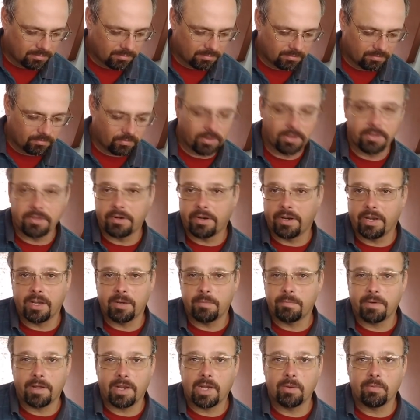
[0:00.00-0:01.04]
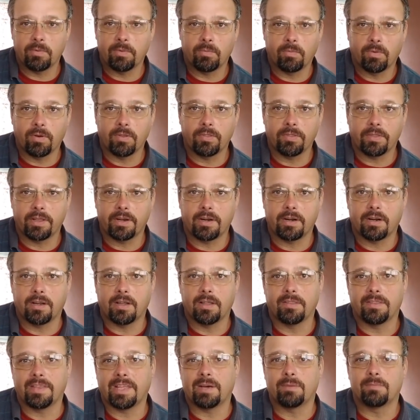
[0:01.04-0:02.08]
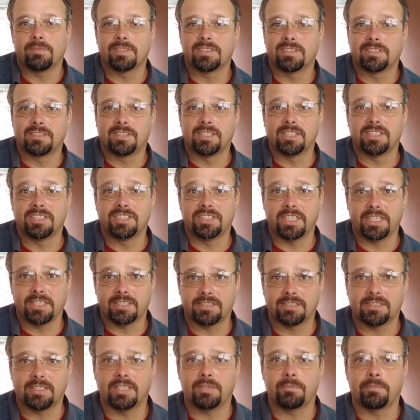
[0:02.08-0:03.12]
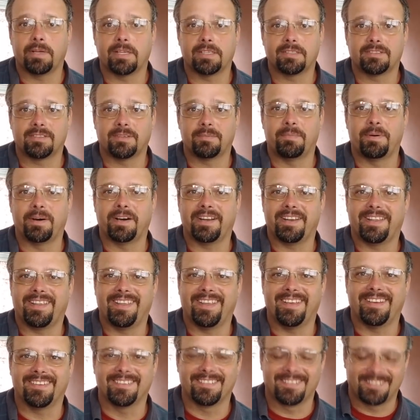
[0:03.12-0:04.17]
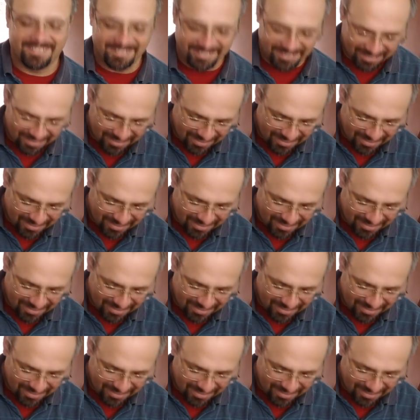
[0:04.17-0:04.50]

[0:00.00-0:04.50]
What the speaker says: Whether anybody would want that or not, that was suggested by somebody else.